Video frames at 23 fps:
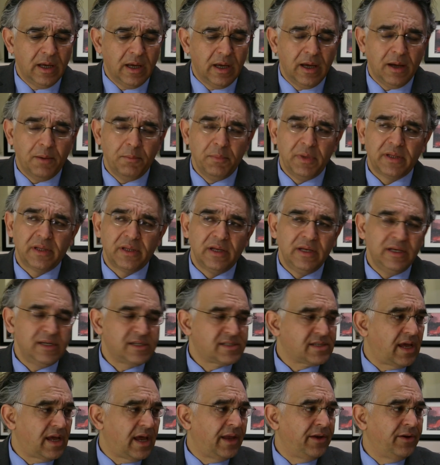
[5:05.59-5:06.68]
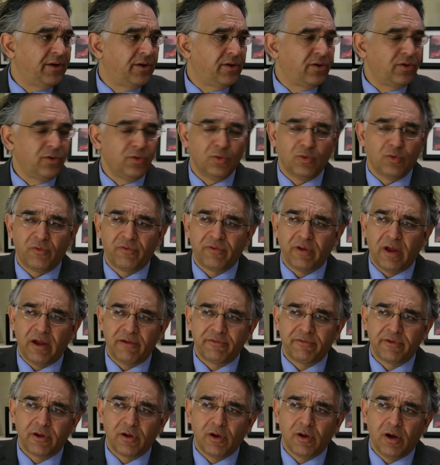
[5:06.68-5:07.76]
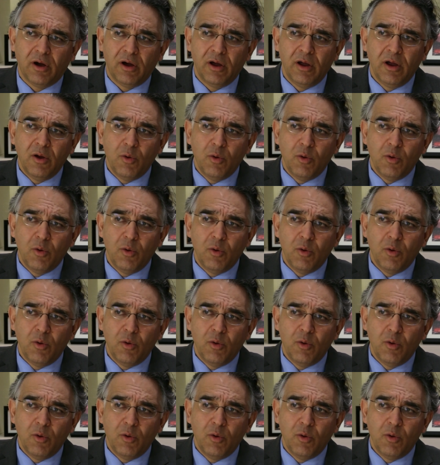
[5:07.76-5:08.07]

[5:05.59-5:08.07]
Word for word: Uh, Middle East and North Africa